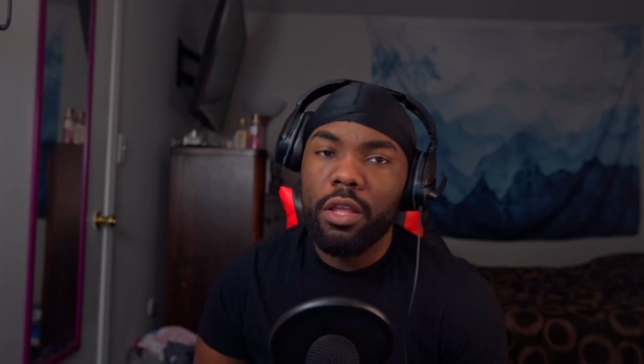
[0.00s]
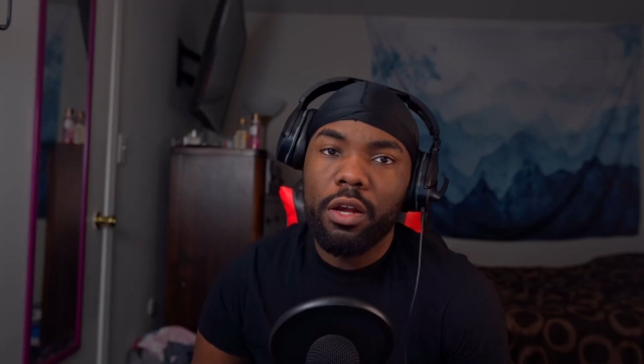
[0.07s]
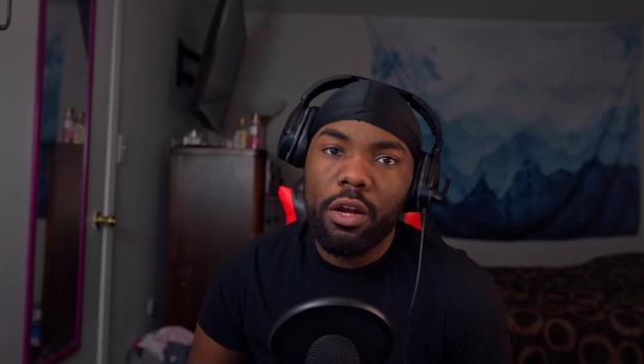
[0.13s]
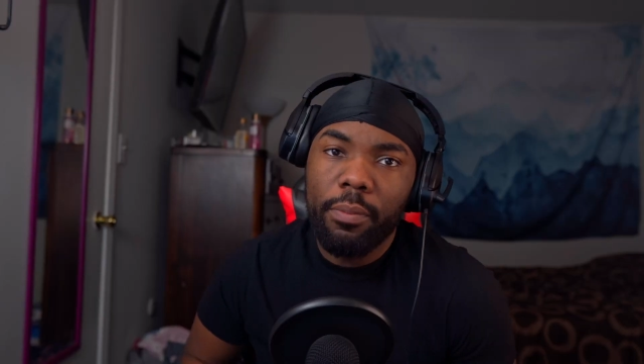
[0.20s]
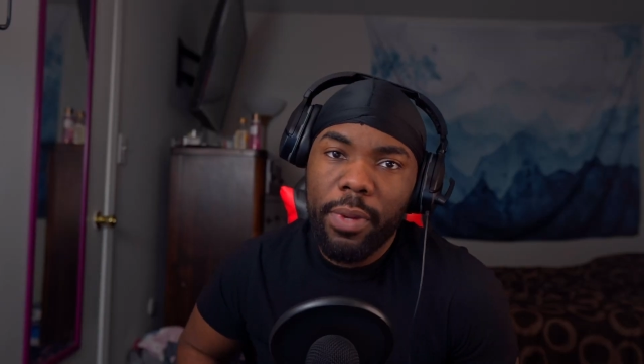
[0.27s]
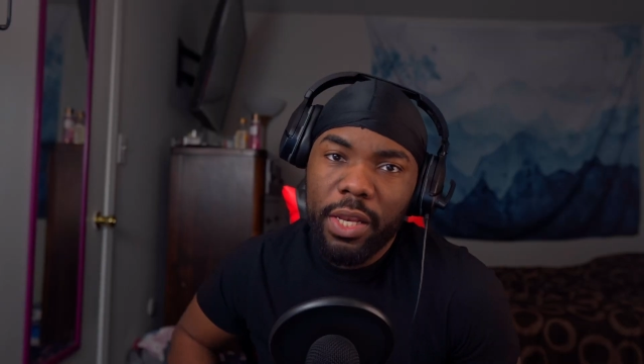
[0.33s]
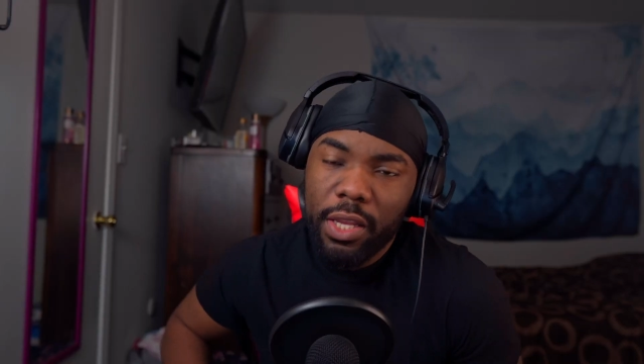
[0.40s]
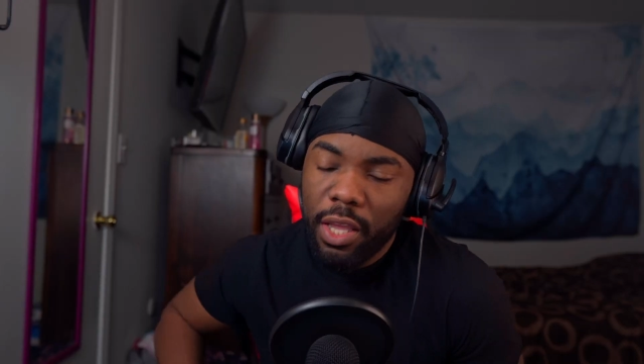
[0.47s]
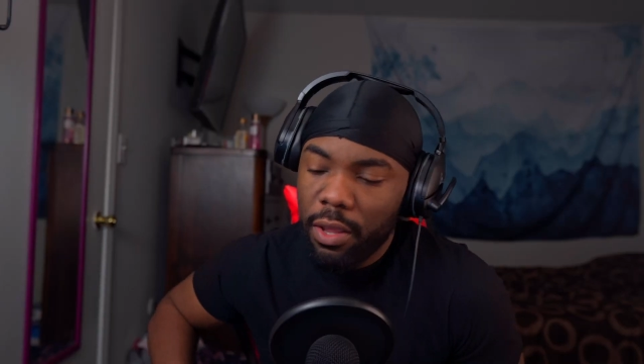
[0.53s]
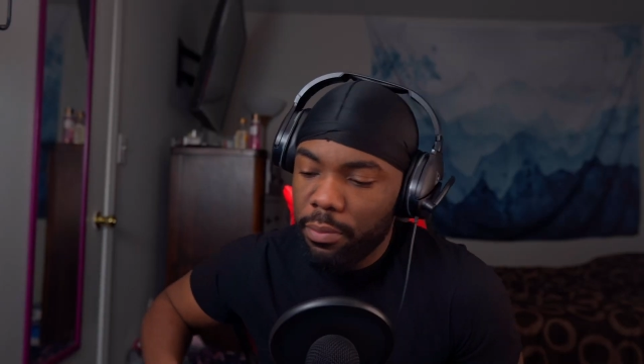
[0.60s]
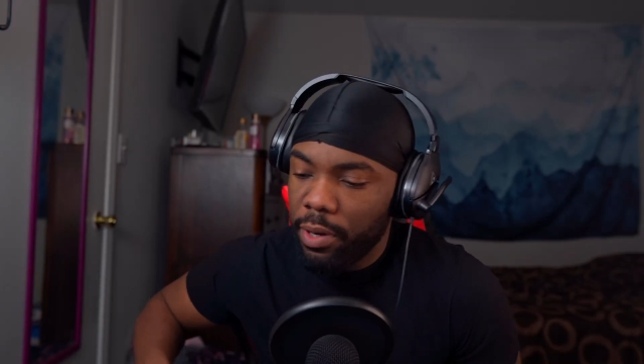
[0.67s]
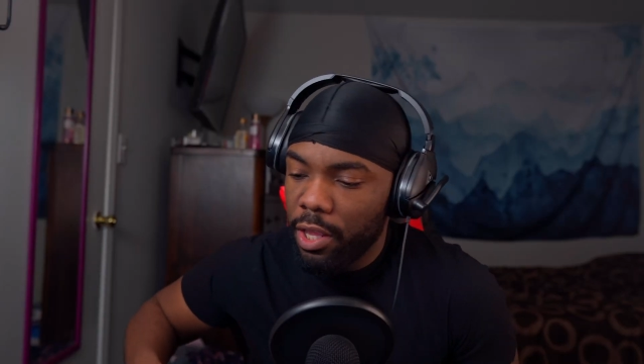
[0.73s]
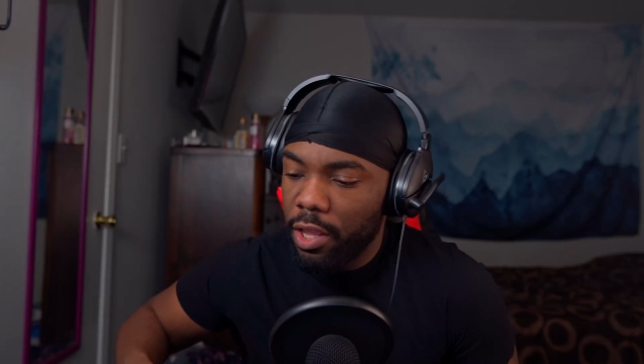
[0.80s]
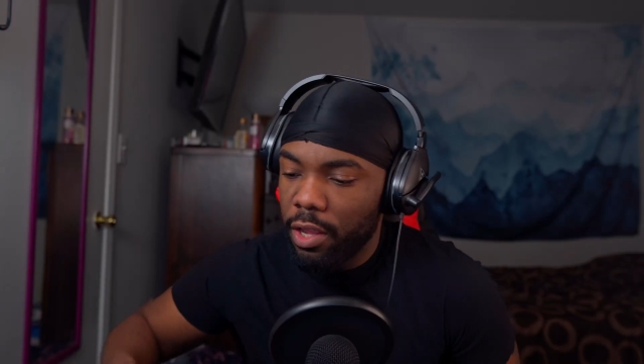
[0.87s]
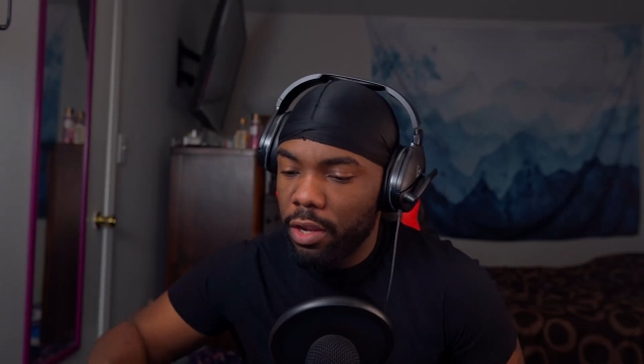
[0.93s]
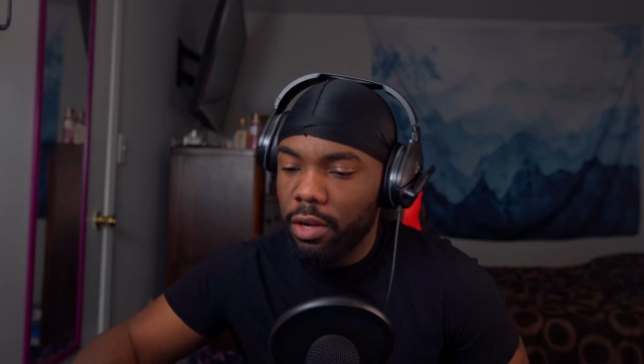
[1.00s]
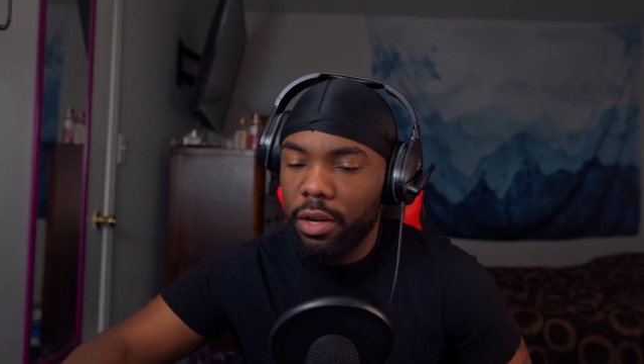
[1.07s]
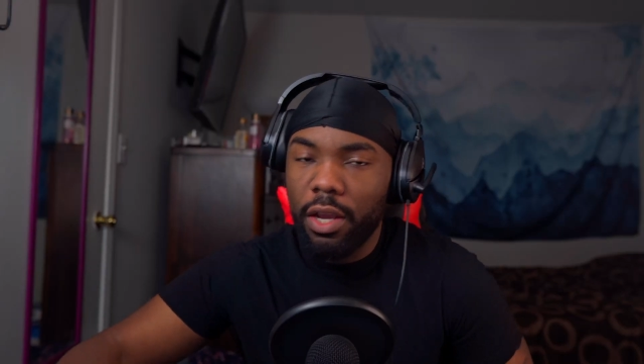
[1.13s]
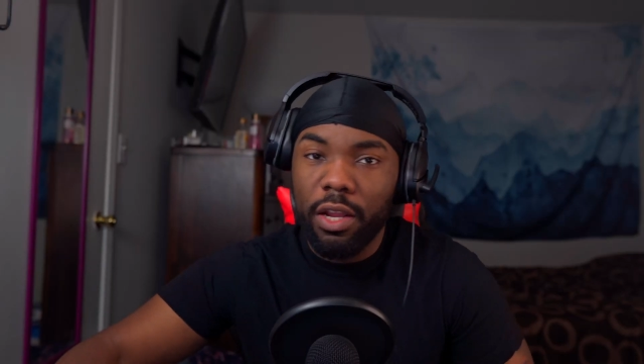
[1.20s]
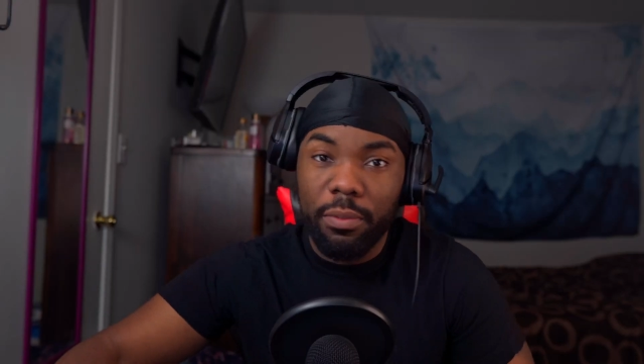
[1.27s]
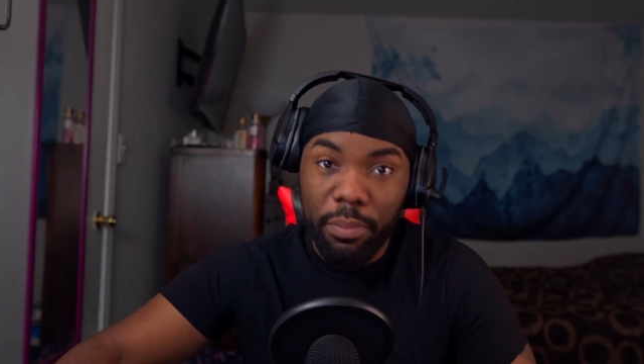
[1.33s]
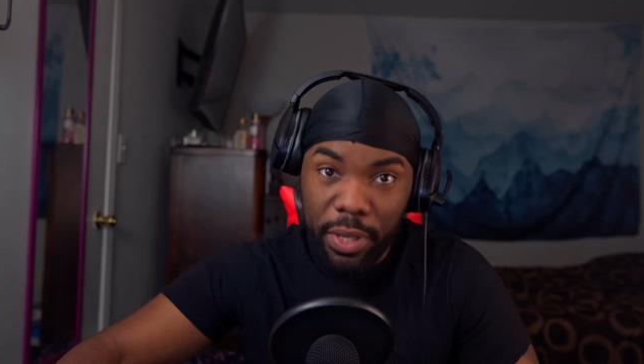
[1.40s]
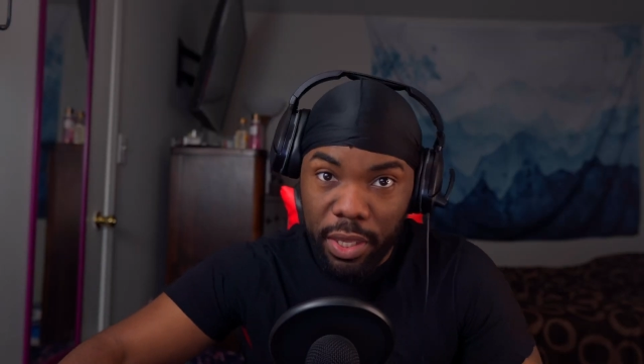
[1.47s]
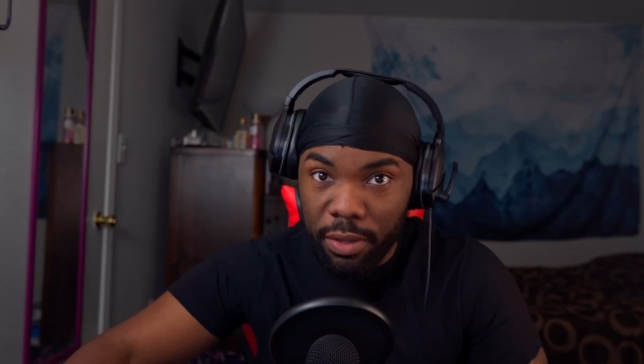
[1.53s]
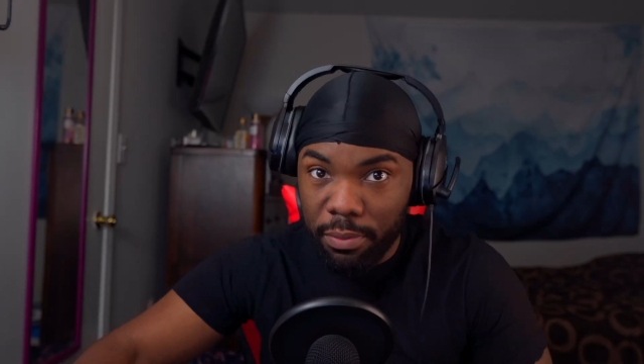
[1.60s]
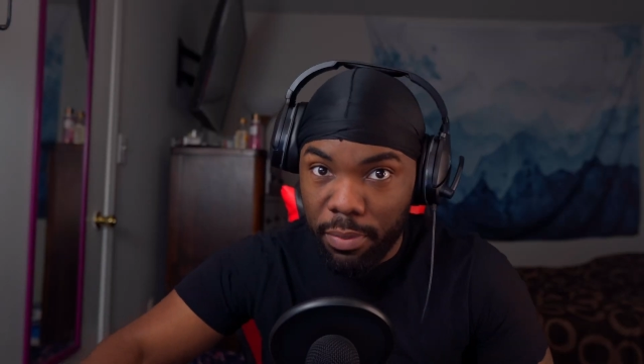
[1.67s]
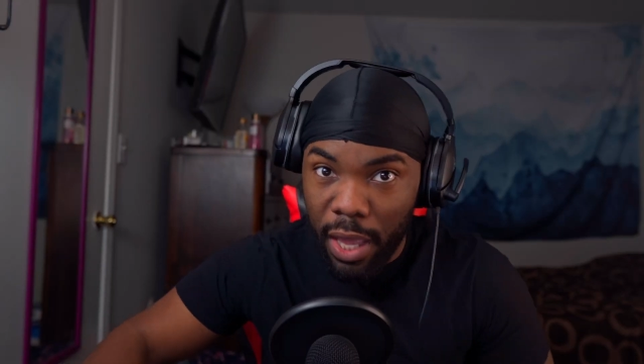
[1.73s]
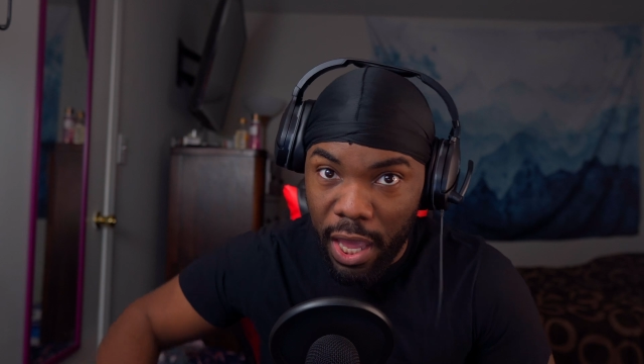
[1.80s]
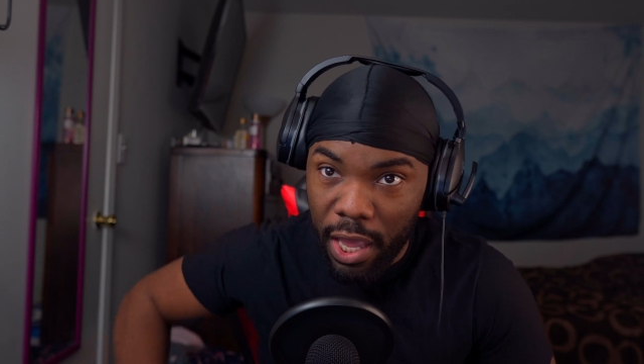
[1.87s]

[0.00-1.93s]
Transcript: right, y'all, I'm in the gameplay here. I gotta pee